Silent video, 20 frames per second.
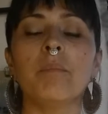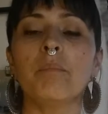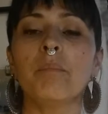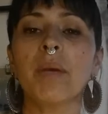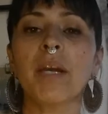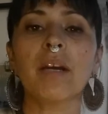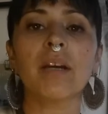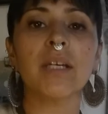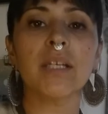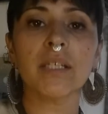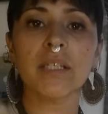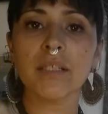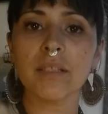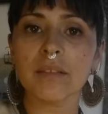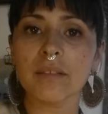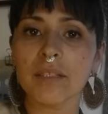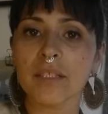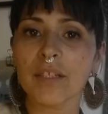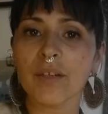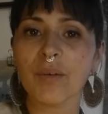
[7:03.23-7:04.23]
bearing,
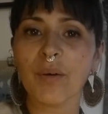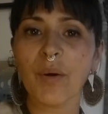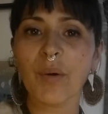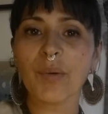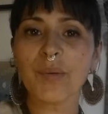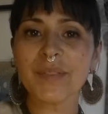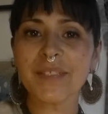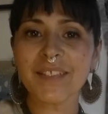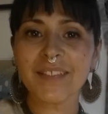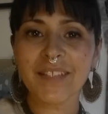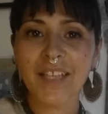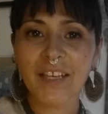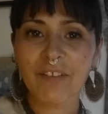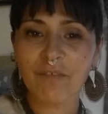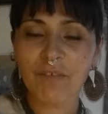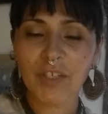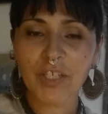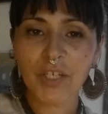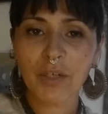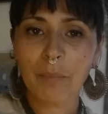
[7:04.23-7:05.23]
holding life
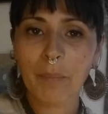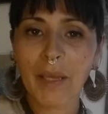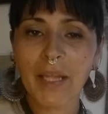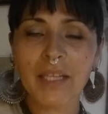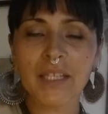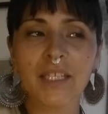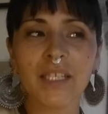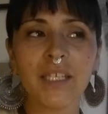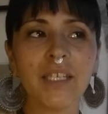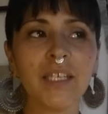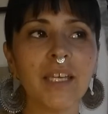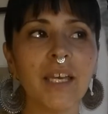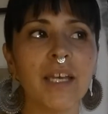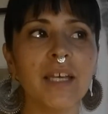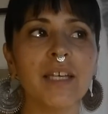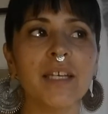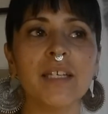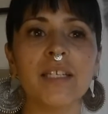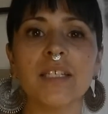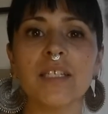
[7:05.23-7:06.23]
in your belly
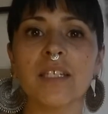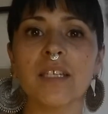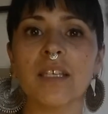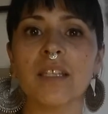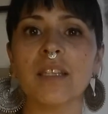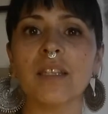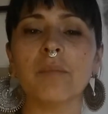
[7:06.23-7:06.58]
and